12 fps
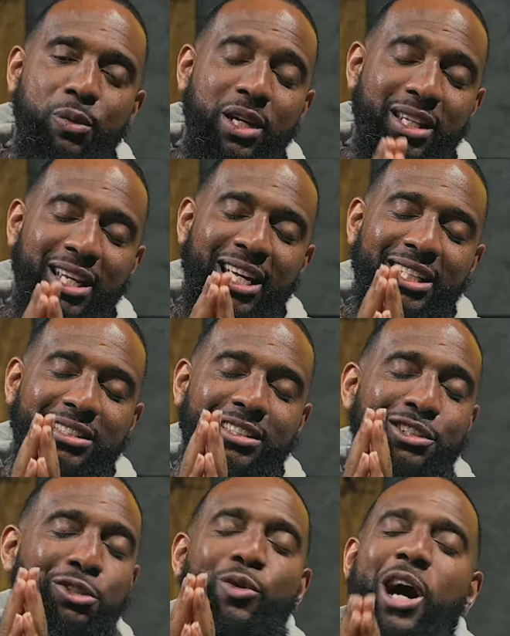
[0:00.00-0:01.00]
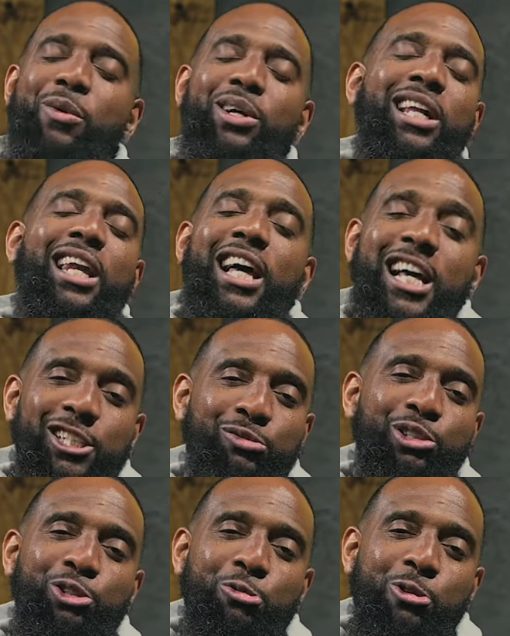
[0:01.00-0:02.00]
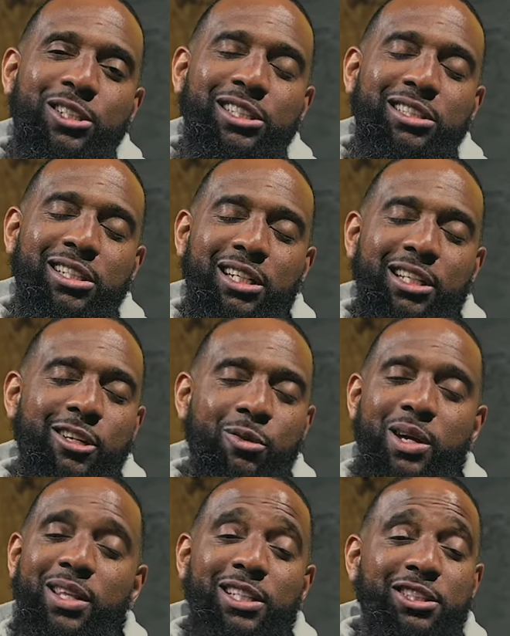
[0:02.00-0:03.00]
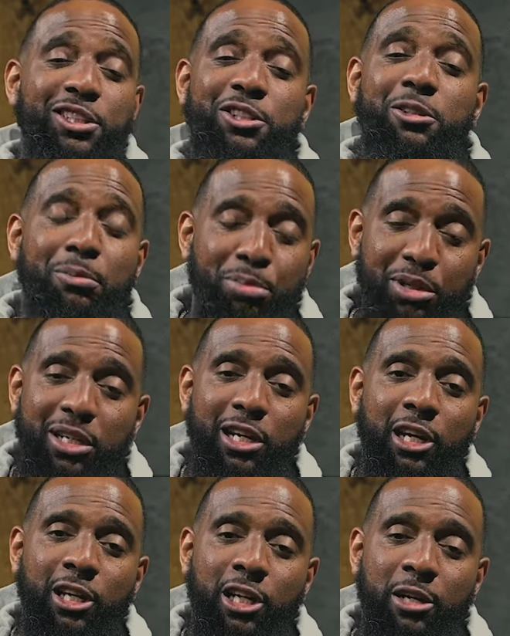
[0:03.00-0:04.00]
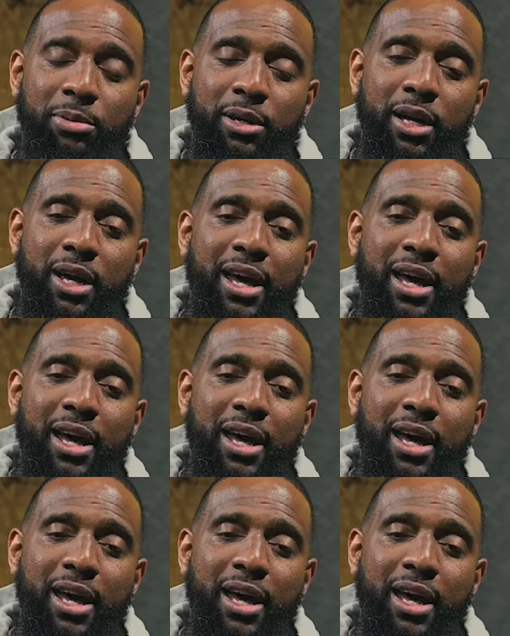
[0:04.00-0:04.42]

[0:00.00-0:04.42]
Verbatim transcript: whether it's the two hour class we do on Sunday, or whether it's just the book club,